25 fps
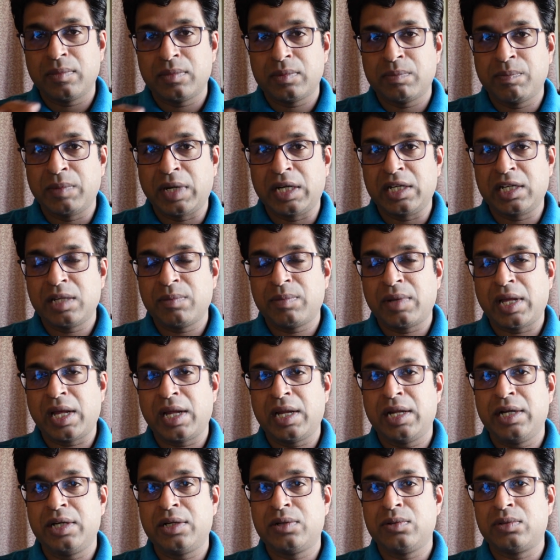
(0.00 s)

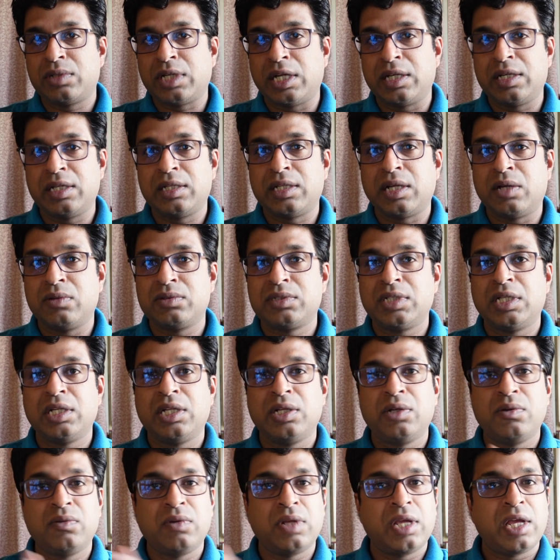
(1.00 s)
multiply into 30,000
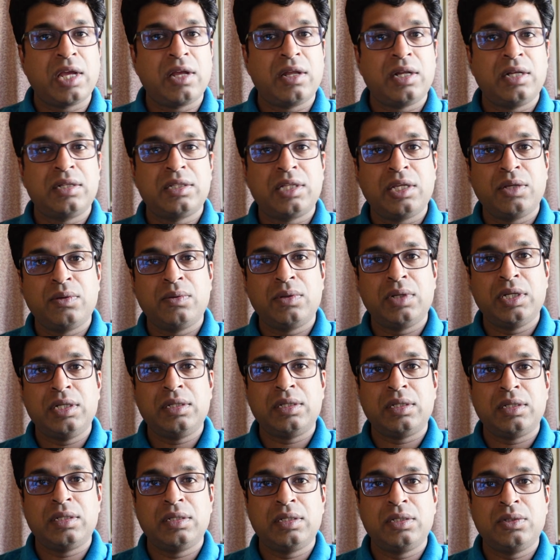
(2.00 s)
and you get the
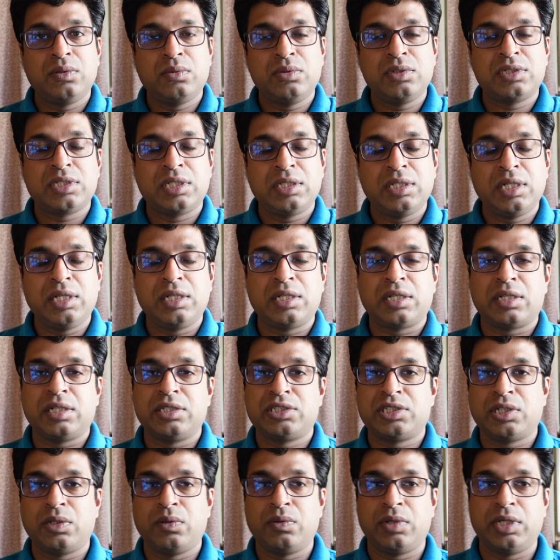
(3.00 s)
unit dose in the
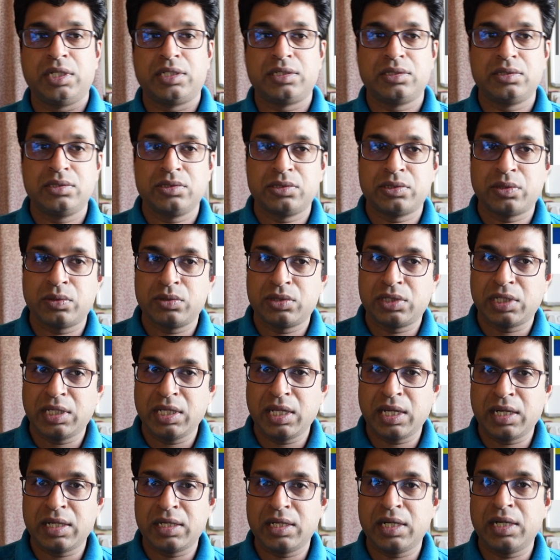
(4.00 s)
international units. So
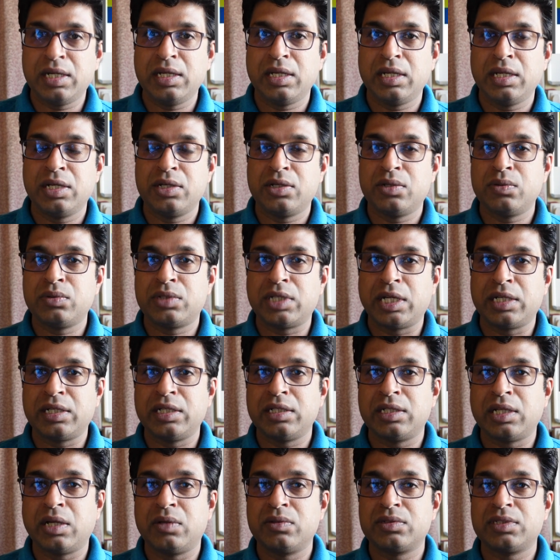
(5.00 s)
300 into
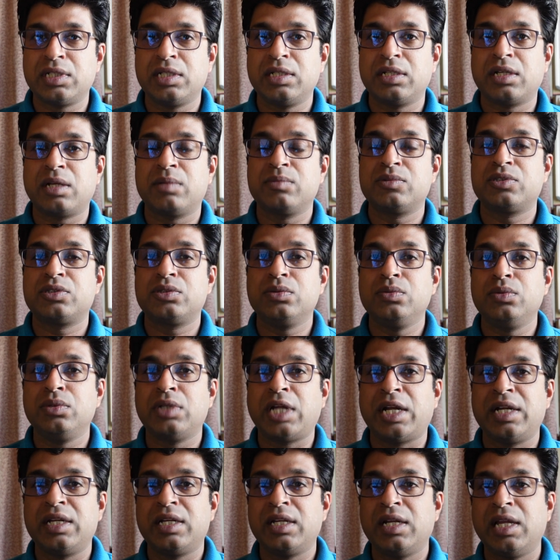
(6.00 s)
30,000 comes to
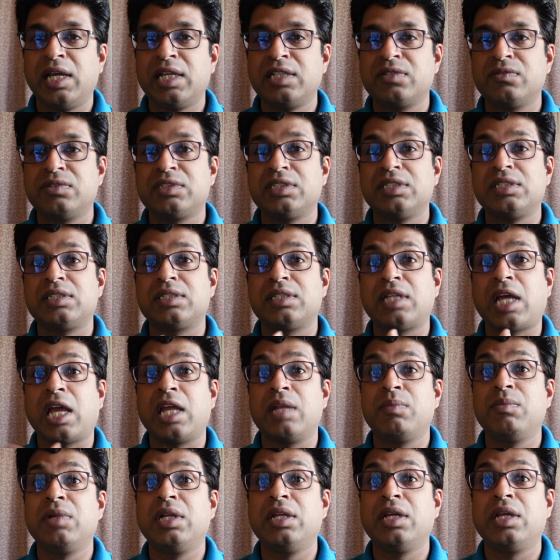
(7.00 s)
90 lakhs, which is
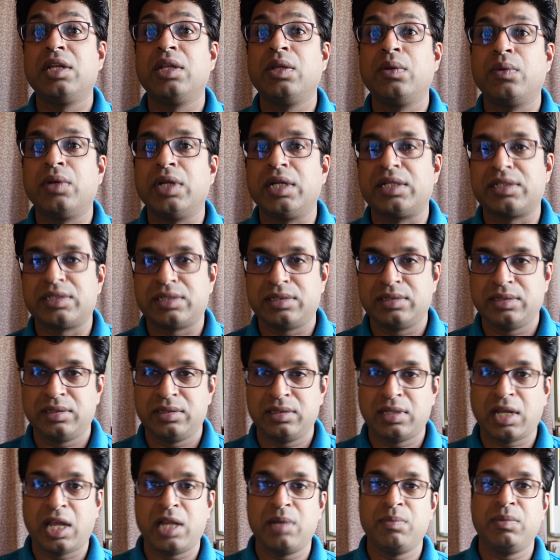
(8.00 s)
9 million units,
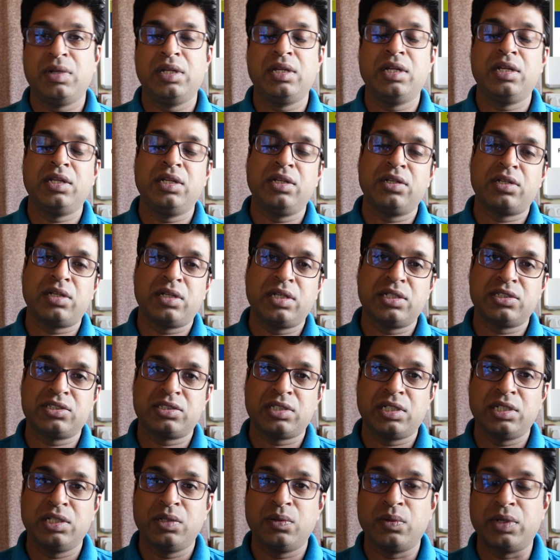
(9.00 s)
9 million
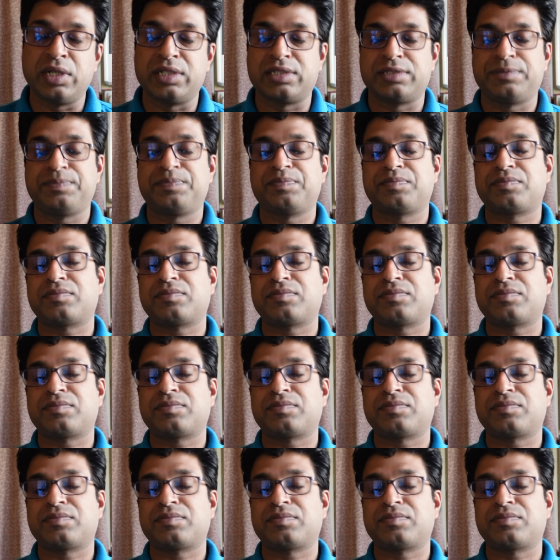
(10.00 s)
international units.